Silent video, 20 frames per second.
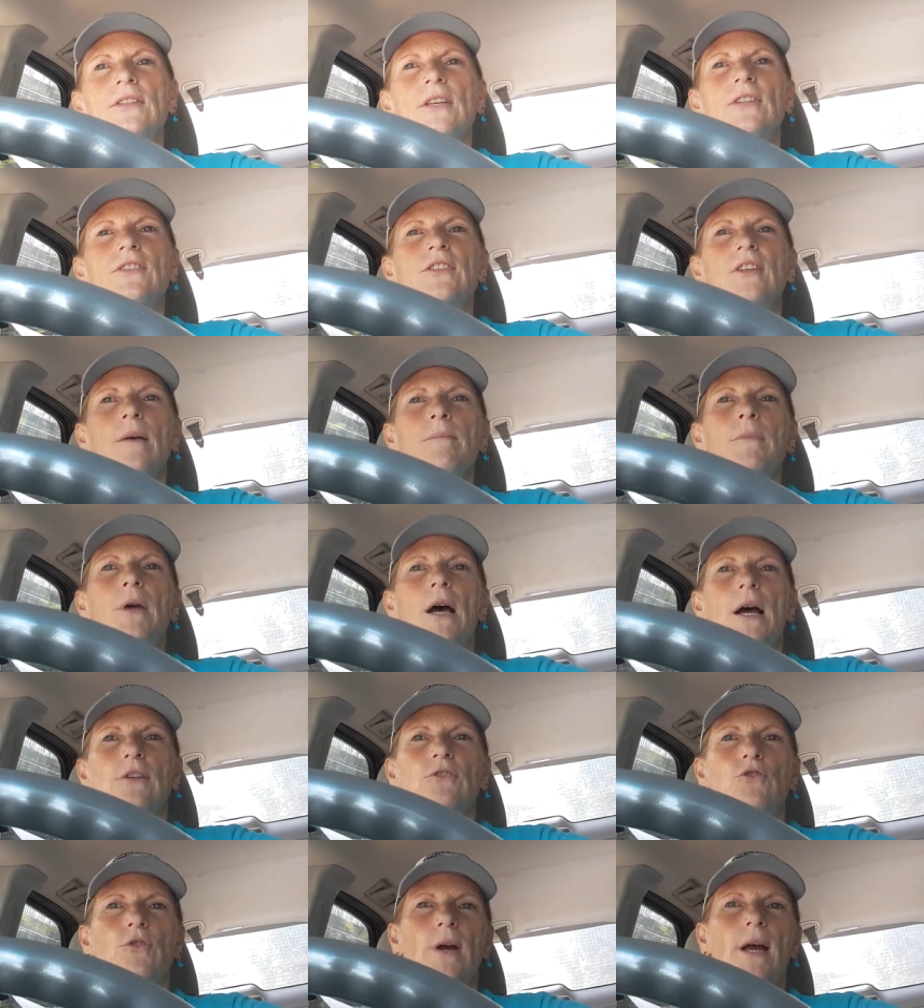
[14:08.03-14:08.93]
a
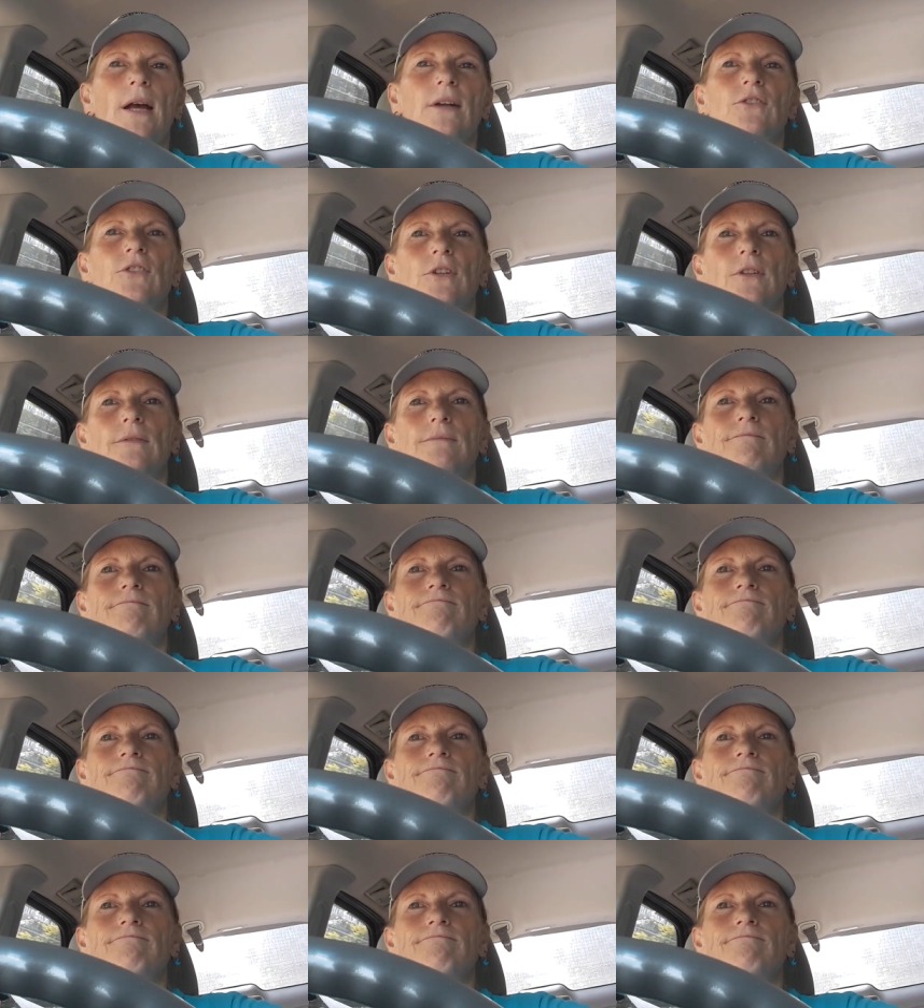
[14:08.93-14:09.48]
subcontractor.